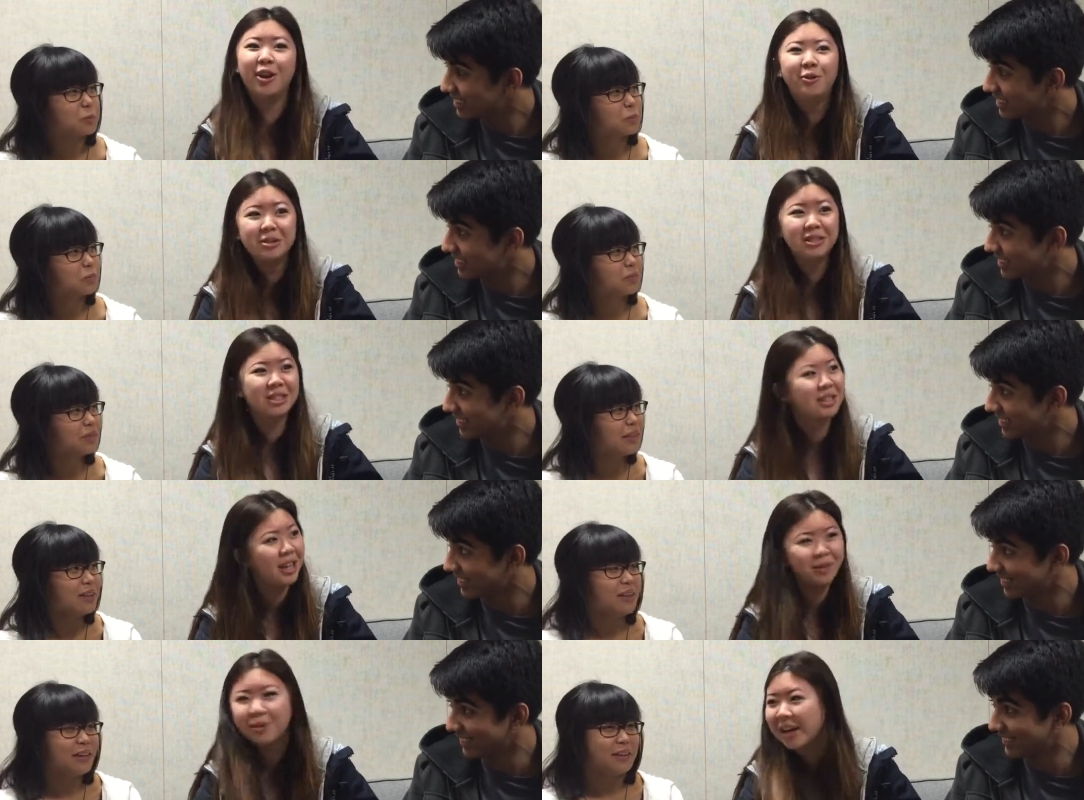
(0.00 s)
Speaker 1: It was just
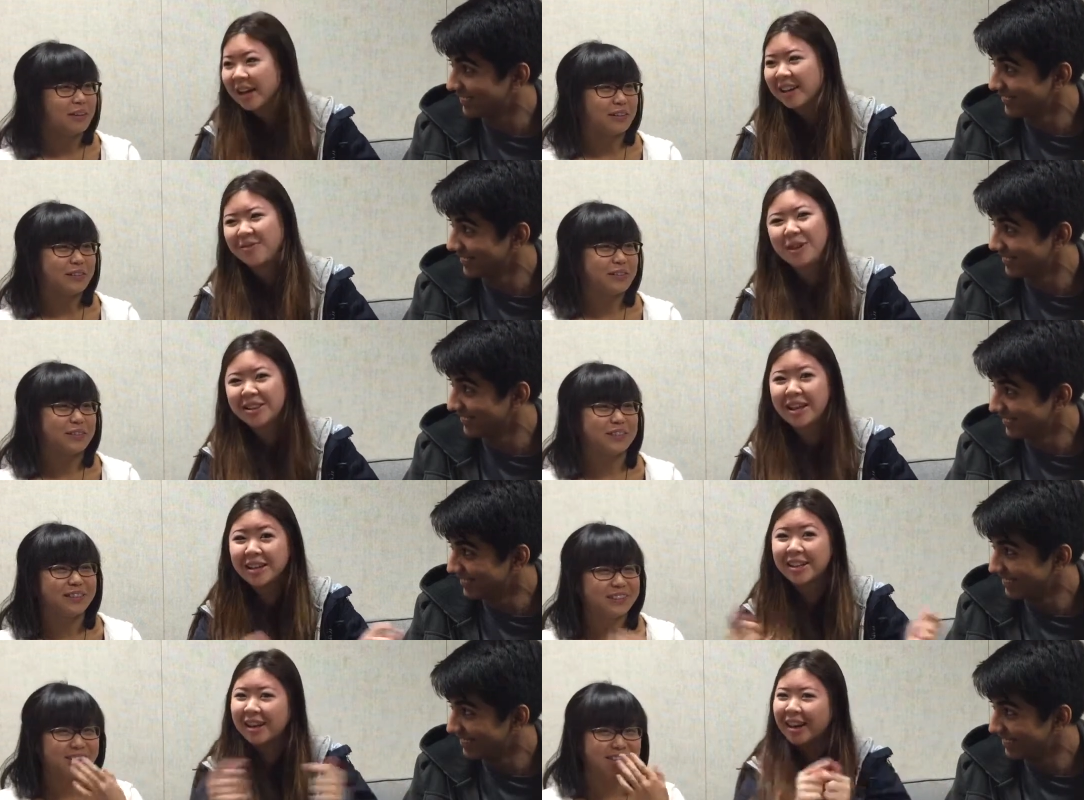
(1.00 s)
like, wait, but
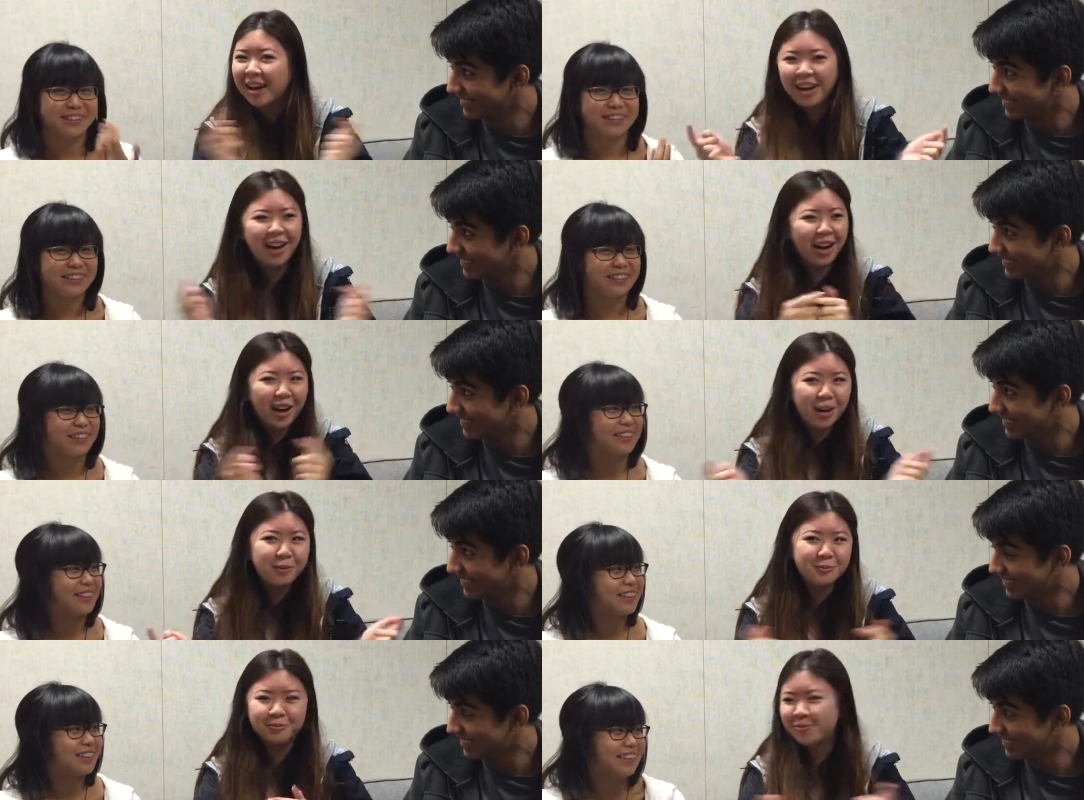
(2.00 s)
then,
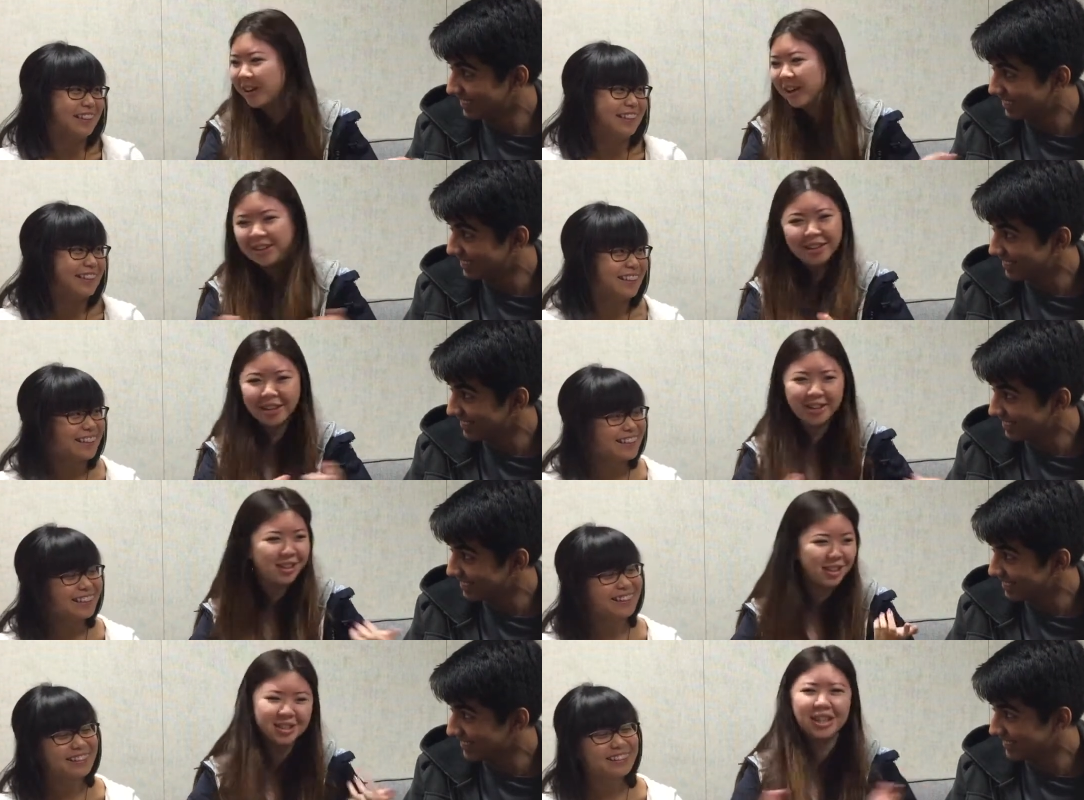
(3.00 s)
um, like,
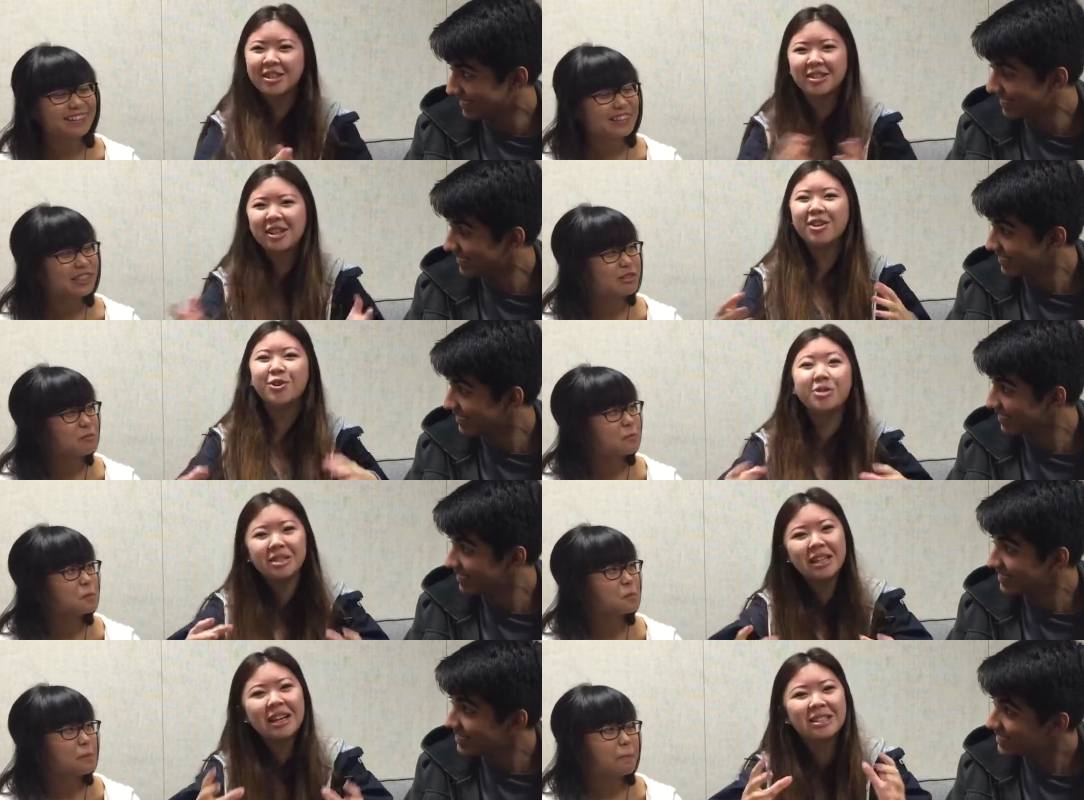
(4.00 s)
cause it's
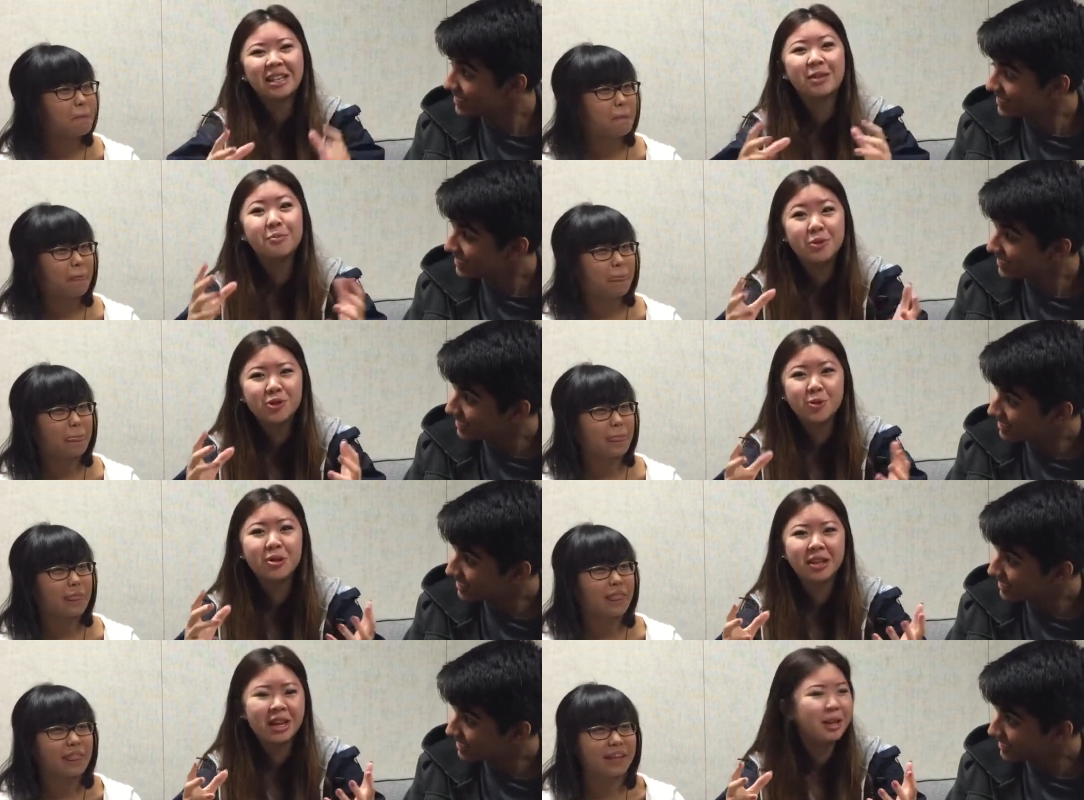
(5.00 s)
usually it's like a
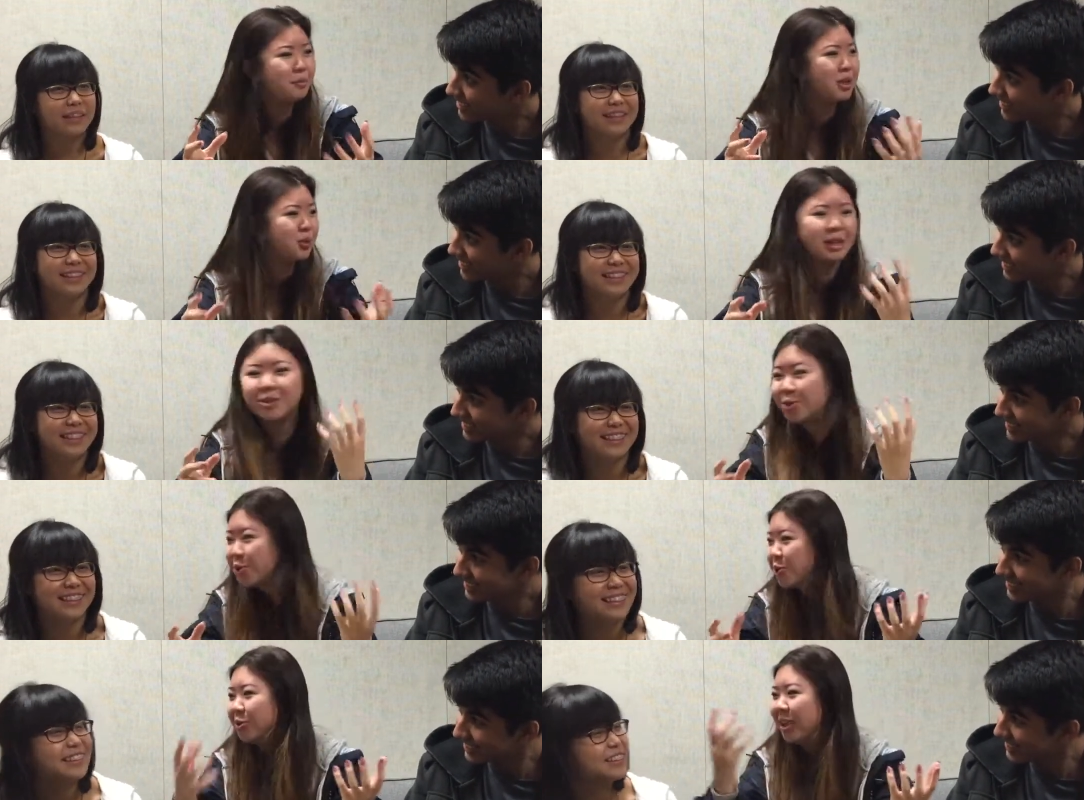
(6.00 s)
mutual thing between
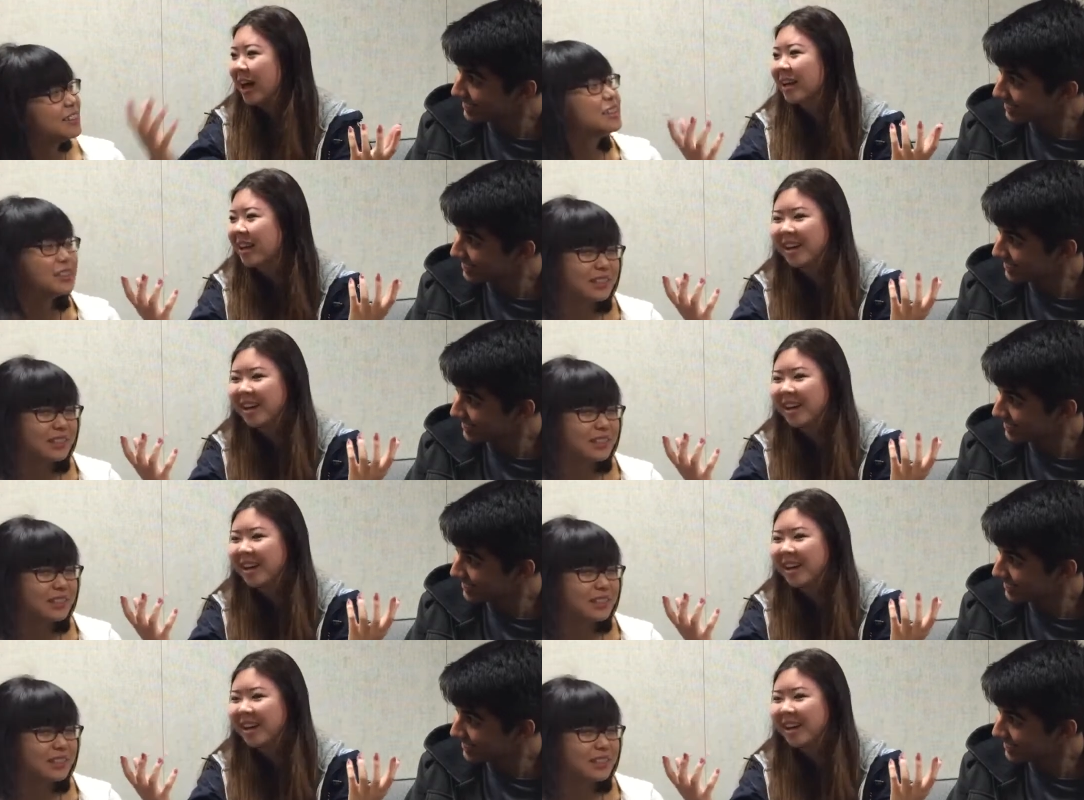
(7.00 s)
two like